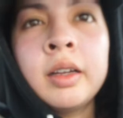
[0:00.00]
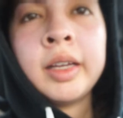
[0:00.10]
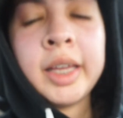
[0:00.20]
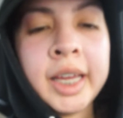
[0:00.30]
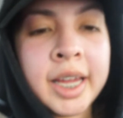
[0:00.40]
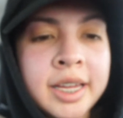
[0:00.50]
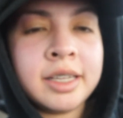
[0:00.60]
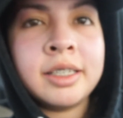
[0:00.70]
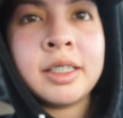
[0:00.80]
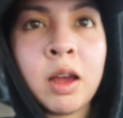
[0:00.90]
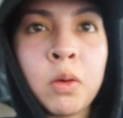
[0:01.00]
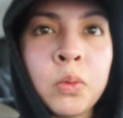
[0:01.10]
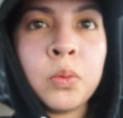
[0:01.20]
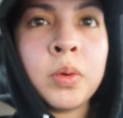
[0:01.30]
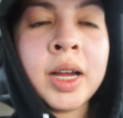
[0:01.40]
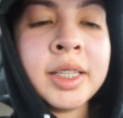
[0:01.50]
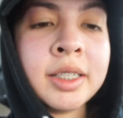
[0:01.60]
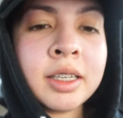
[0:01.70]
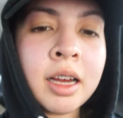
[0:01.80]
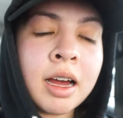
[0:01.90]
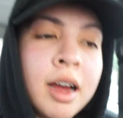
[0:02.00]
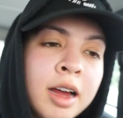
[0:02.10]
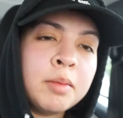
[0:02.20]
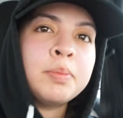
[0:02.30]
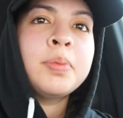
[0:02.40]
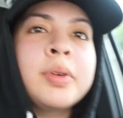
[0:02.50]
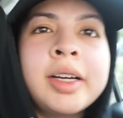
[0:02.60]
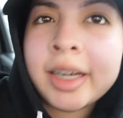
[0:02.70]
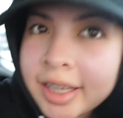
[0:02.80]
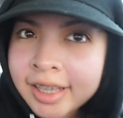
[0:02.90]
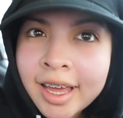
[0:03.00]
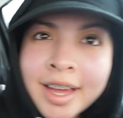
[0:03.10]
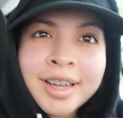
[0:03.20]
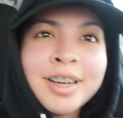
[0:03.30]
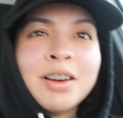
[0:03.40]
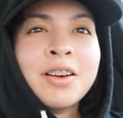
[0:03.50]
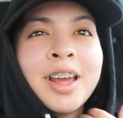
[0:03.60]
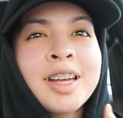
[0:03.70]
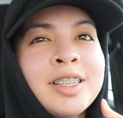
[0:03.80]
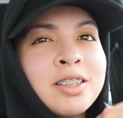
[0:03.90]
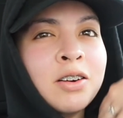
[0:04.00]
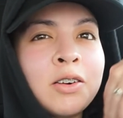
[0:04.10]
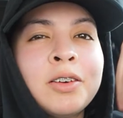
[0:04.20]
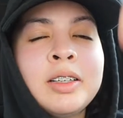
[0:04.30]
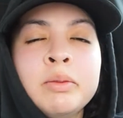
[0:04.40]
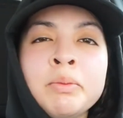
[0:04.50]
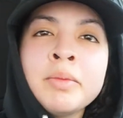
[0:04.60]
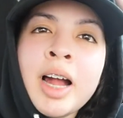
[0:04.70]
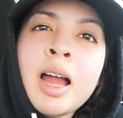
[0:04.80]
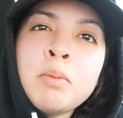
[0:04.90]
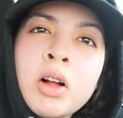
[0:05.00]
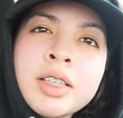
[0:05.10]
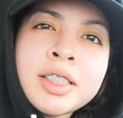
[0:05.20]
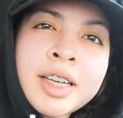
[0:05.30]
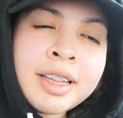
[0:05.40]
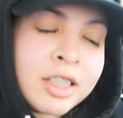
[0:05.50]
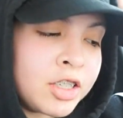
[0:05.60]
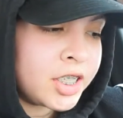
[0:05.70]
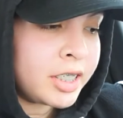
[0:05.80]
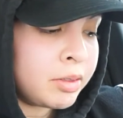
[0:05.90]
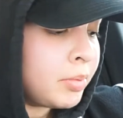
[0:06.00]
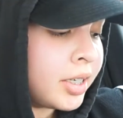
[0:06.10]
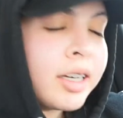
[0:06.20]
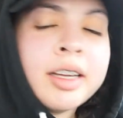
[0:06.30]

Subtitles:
Hey guys, what's up again? Okay, so I'm all done at the gym.